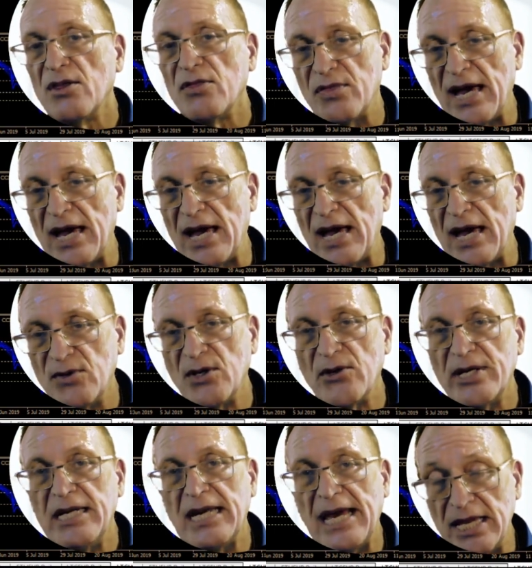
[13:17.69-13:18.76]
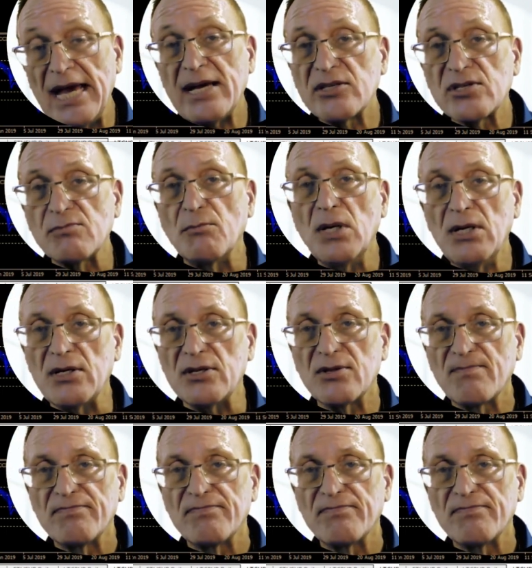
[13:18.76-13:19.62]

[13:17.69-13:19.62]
that very next month,